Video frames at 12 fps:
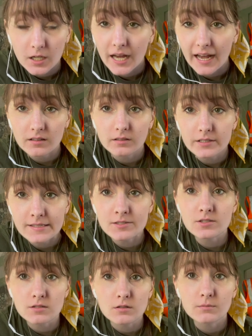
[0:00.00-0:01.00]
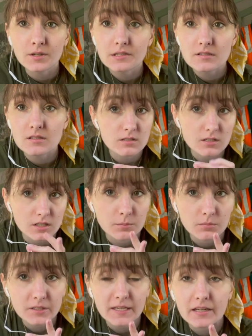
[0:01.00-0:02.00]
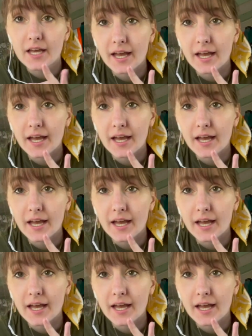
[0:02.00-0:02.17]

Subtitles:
at least 2 months to complete.